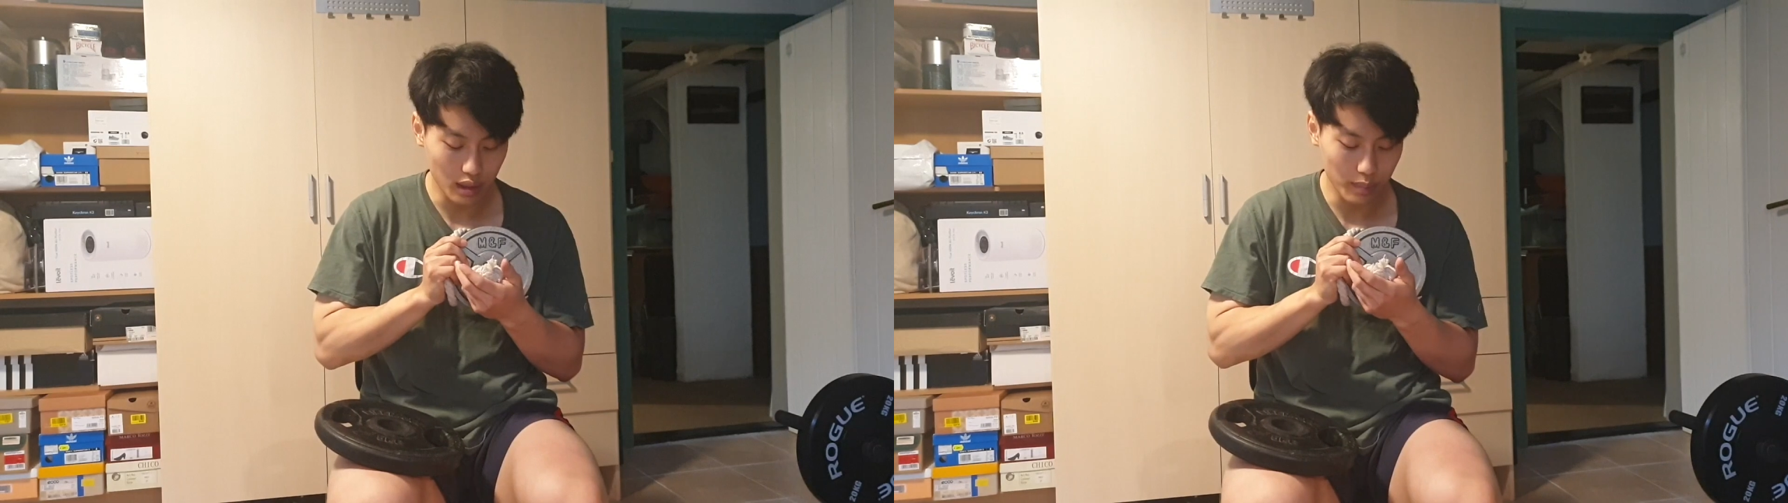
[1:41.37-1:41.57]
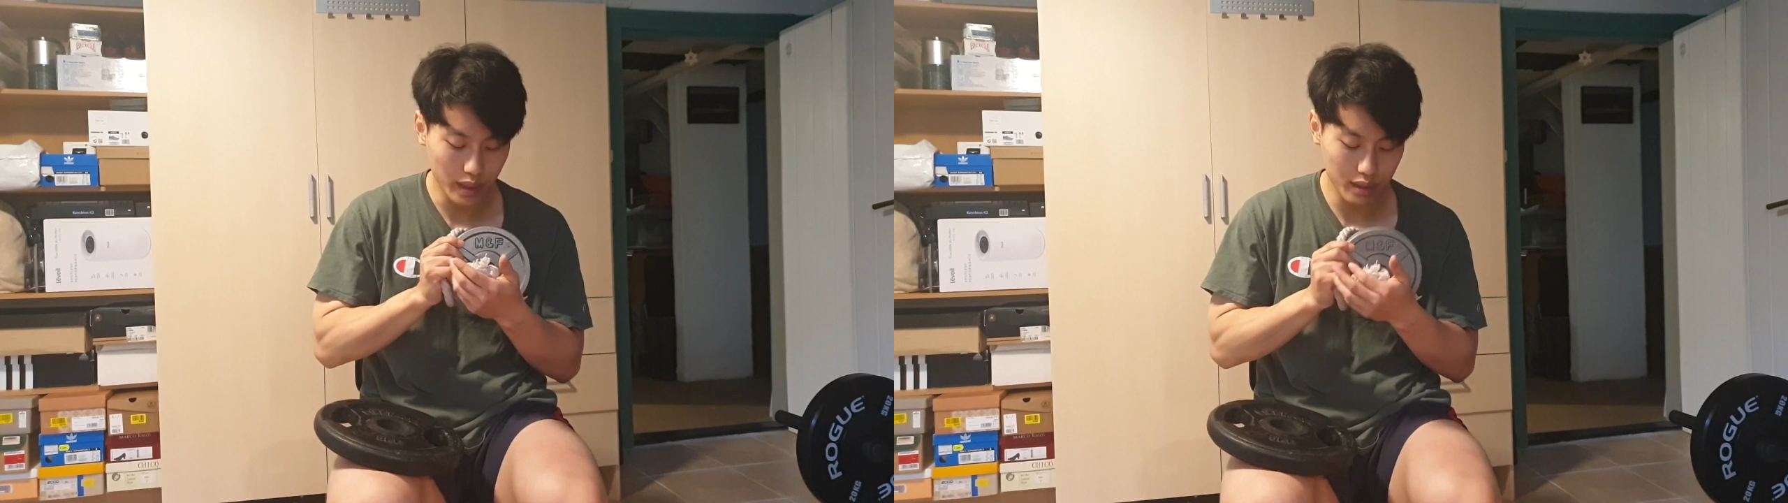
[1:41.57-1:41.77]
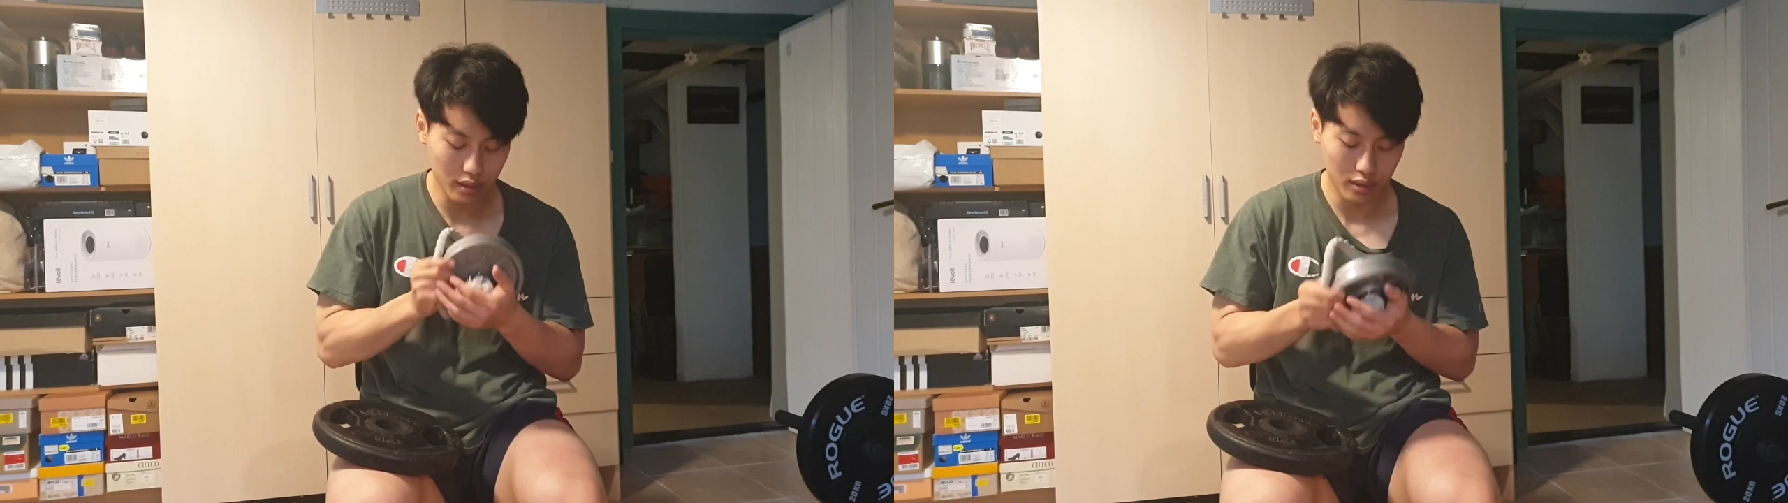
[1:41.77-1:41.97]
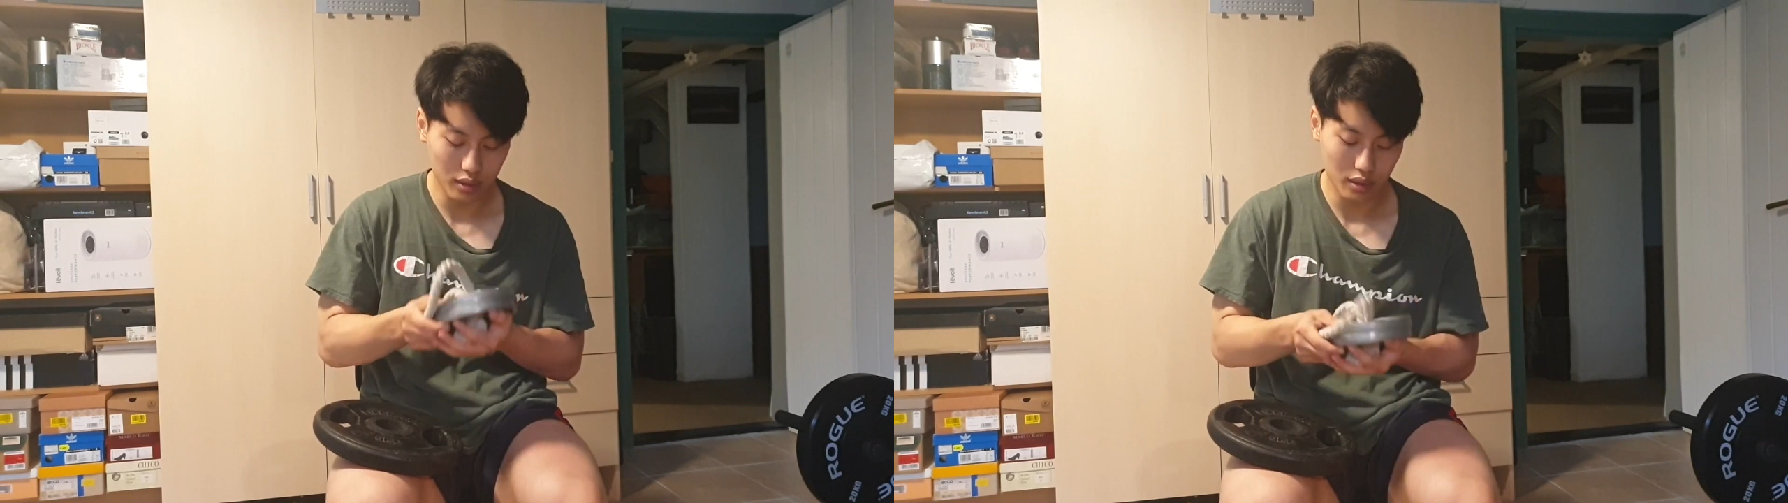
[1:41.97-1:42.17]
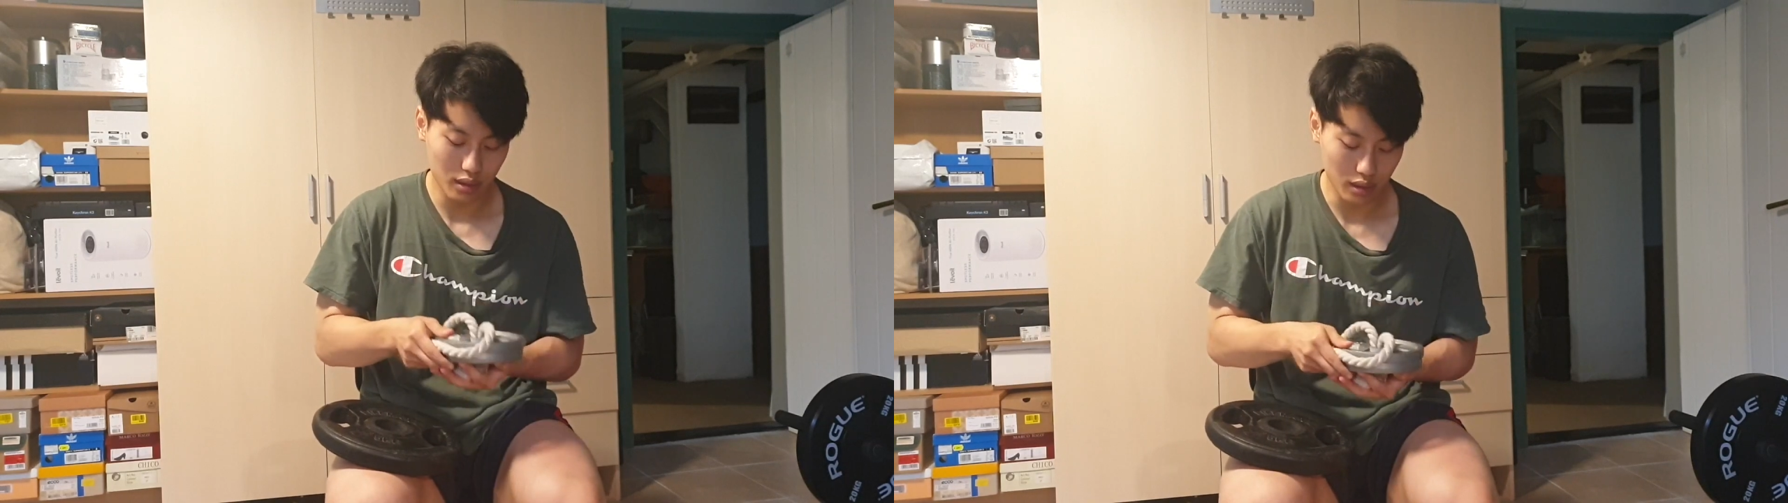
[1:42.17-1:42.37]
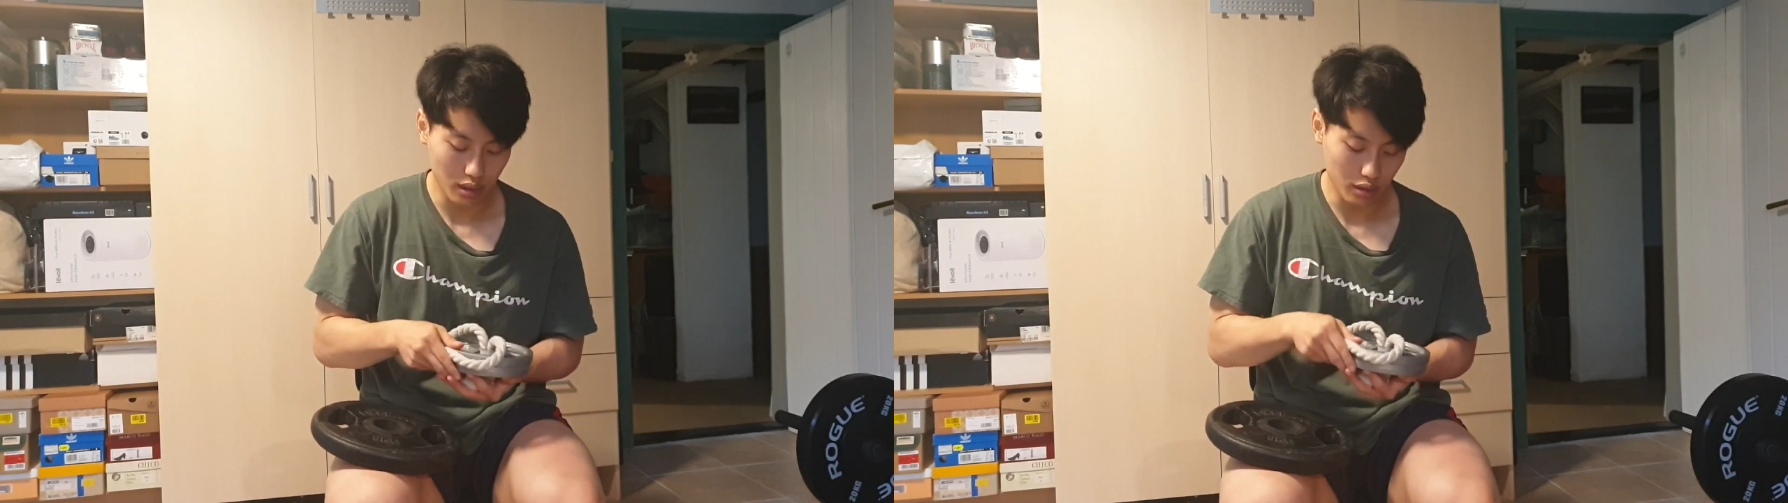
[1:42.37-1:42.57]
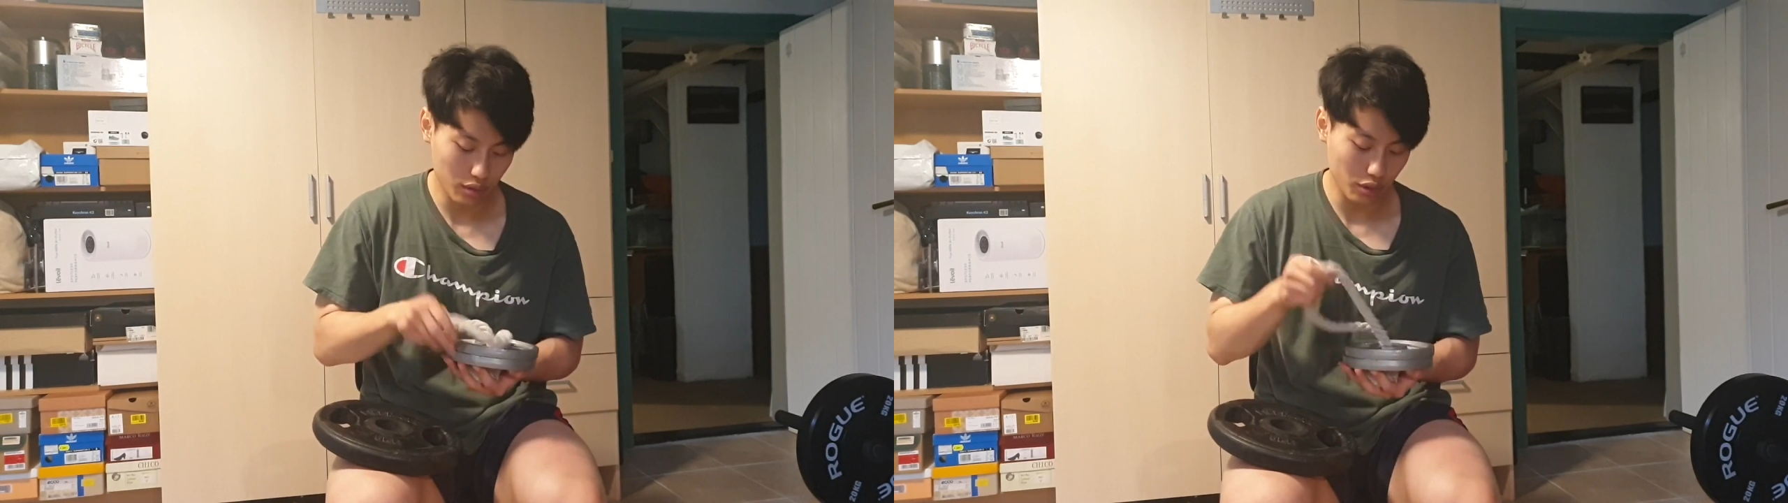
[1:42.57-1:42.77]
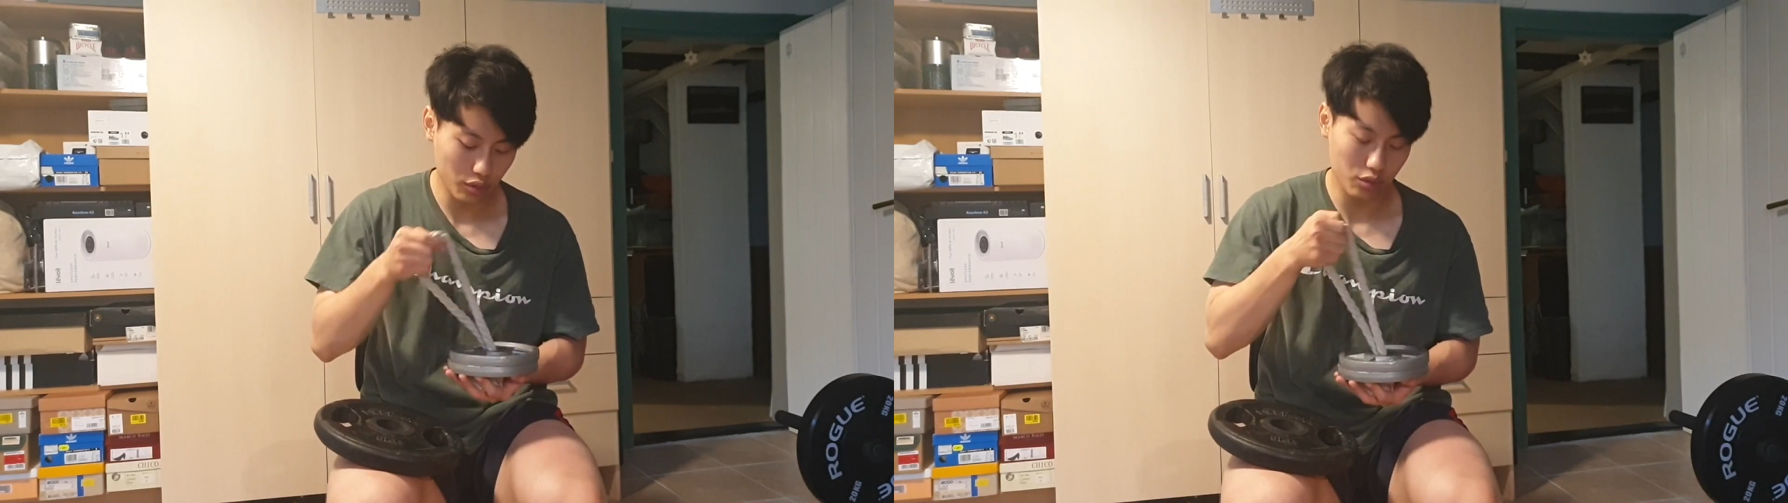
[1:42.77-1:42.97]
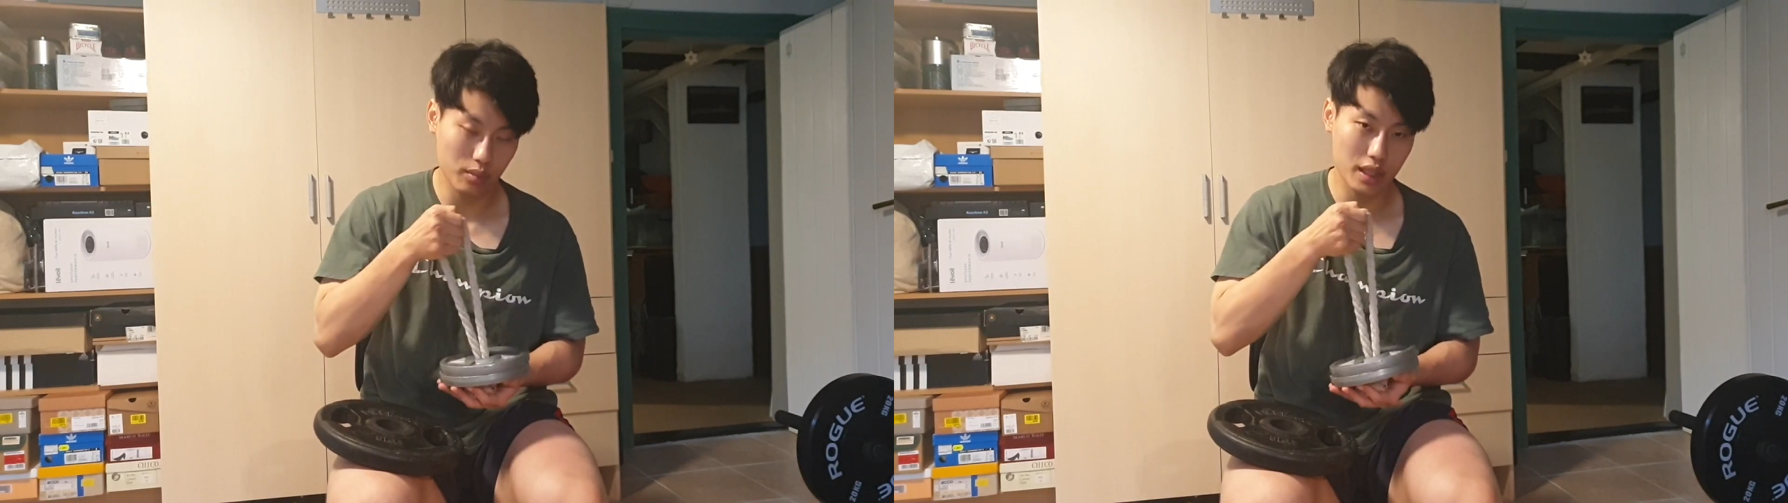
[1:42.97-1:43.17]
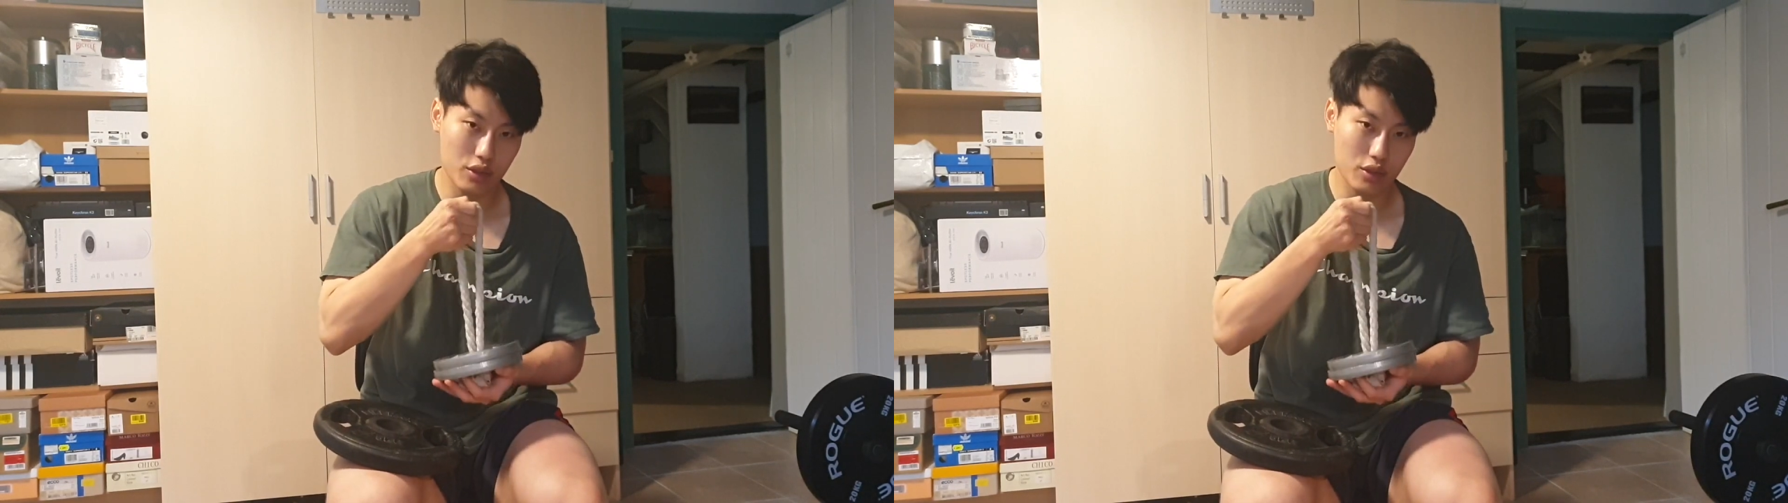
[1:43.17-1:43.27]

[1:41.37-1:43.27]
bigger, just to make